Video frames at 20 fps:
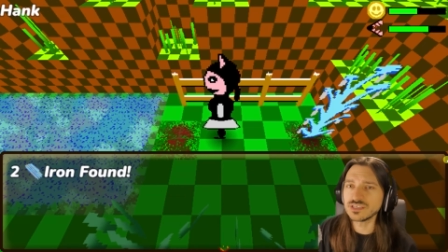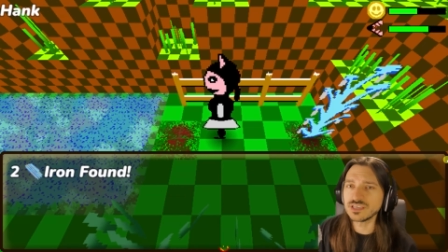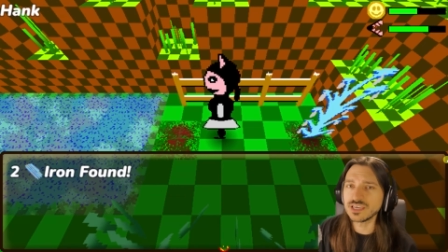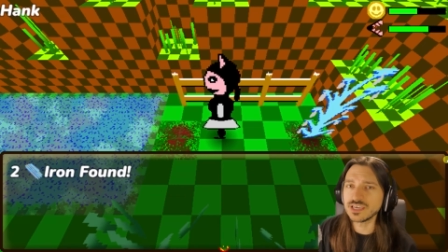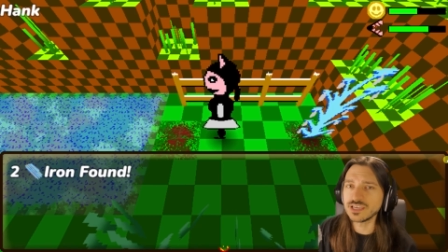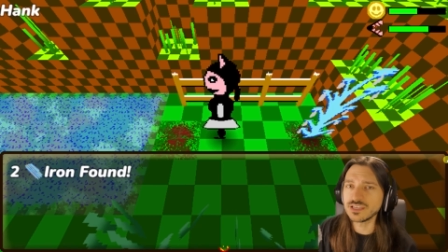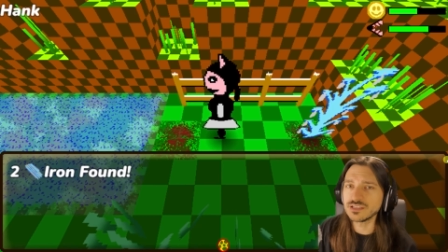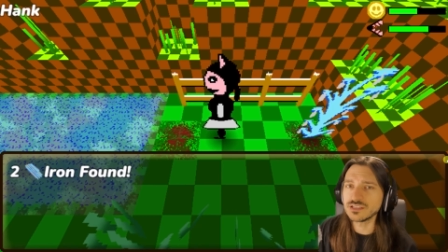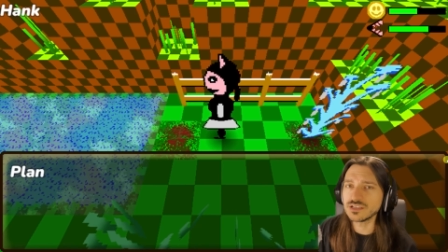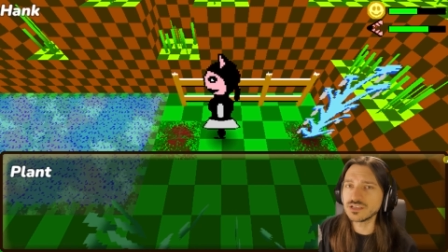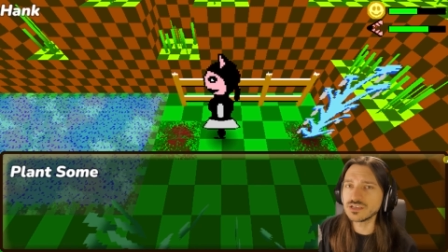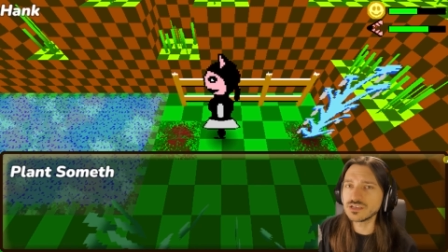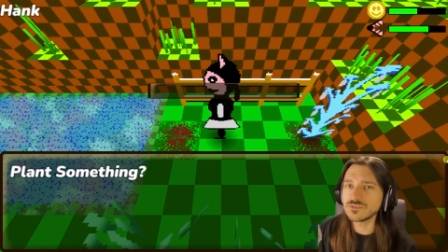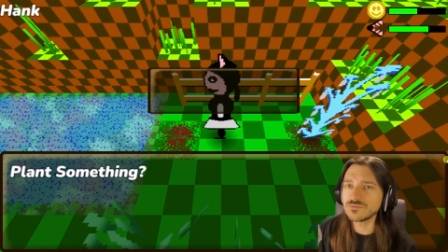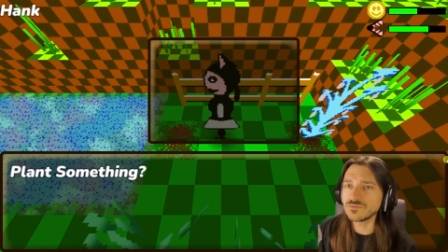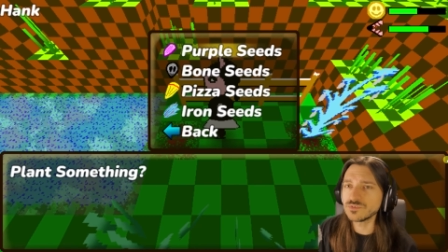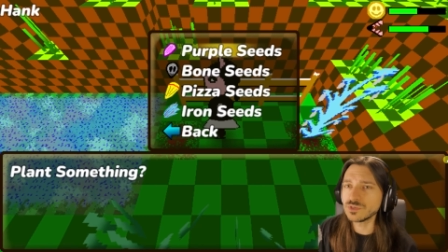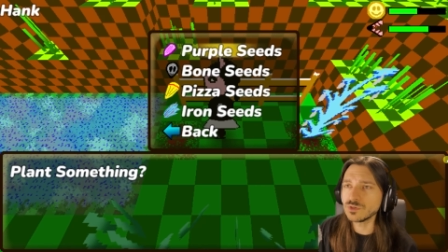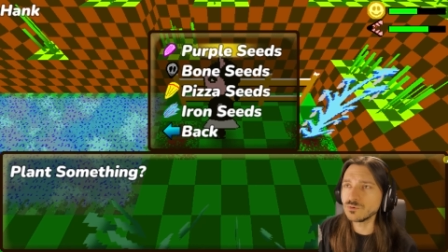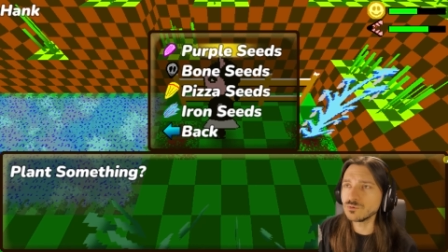in a
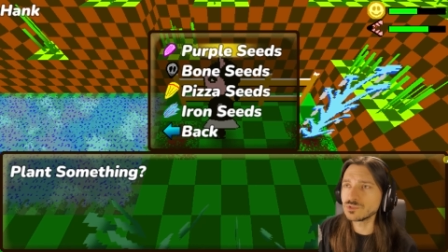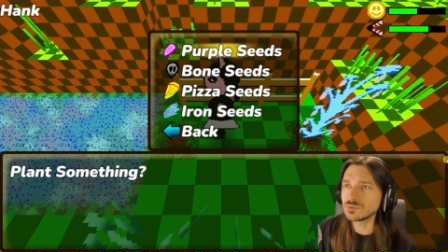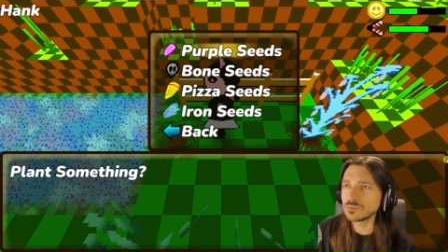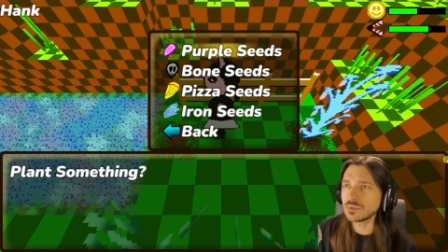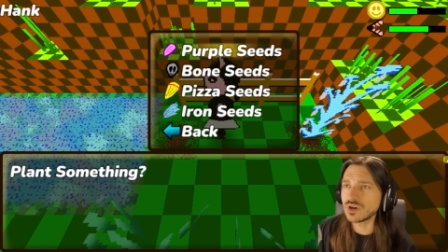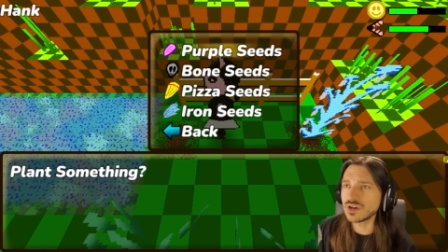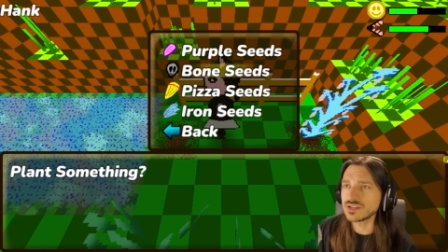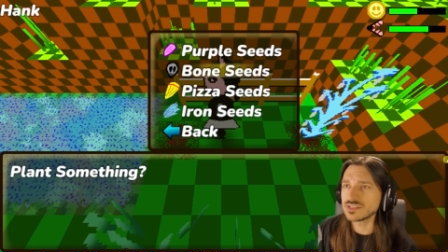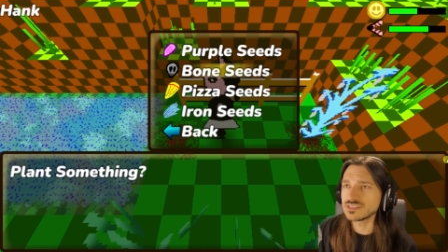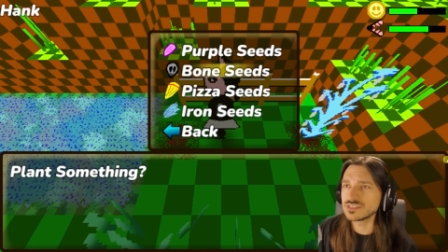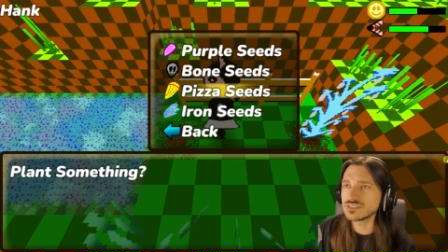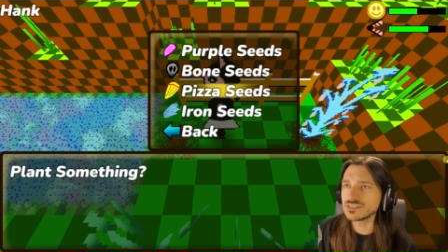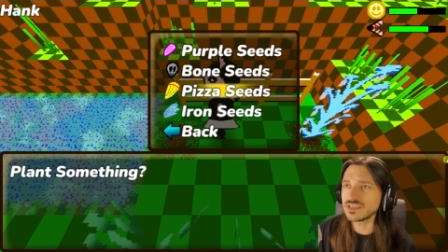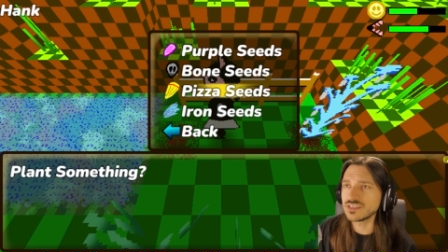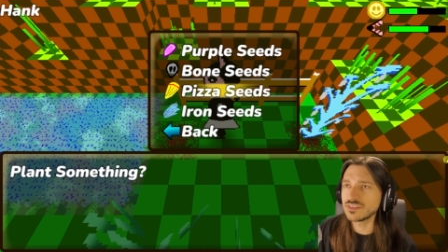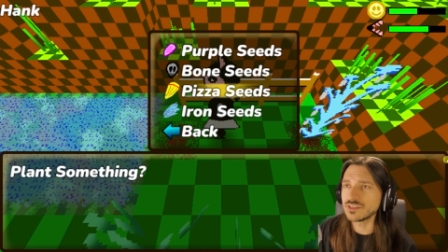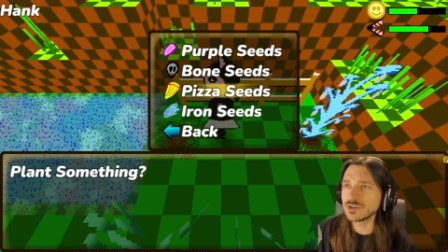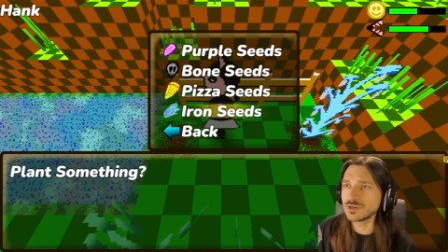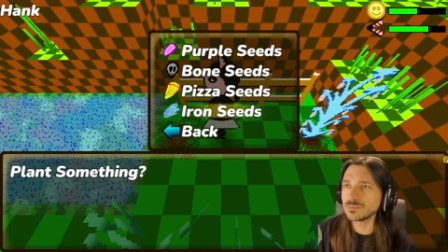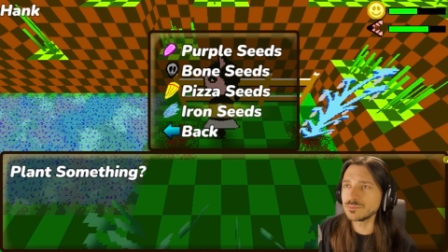few spots
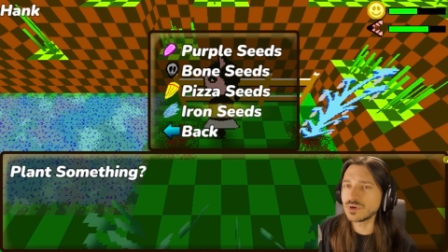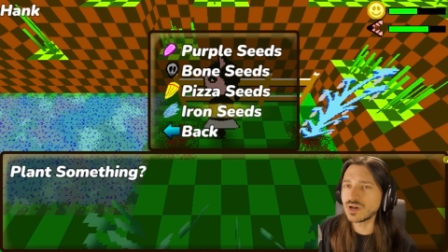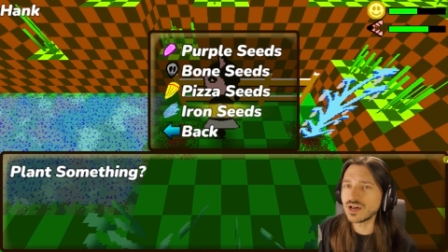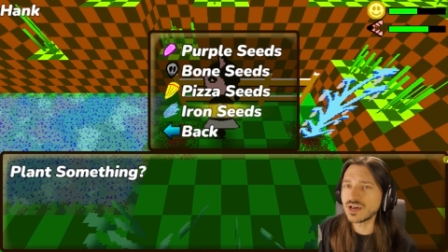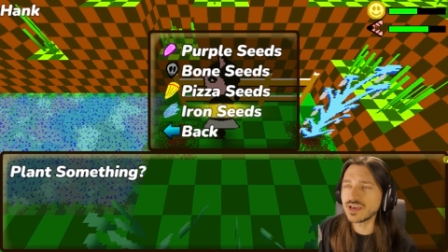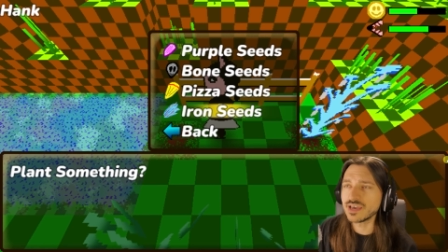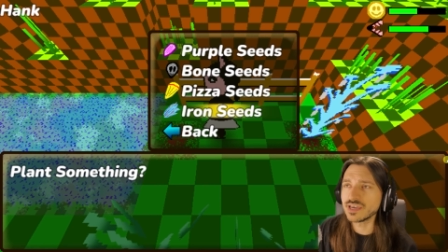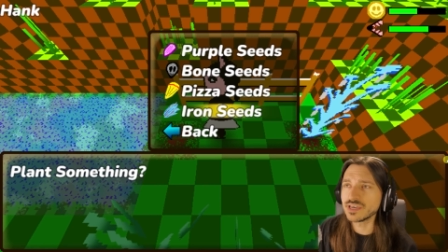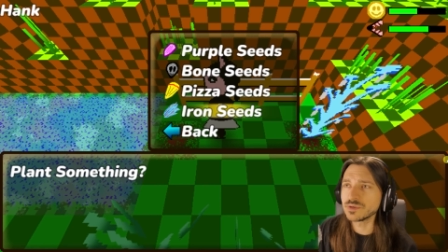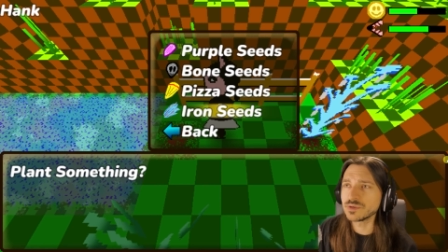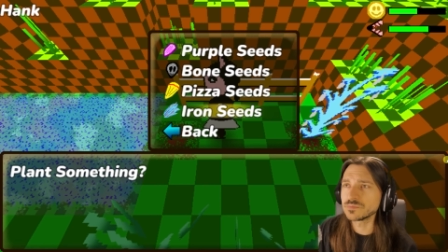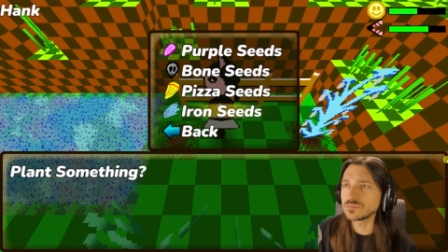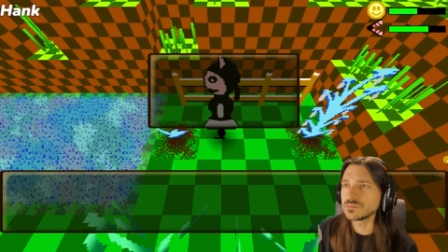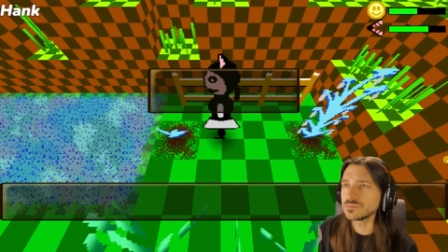and thereby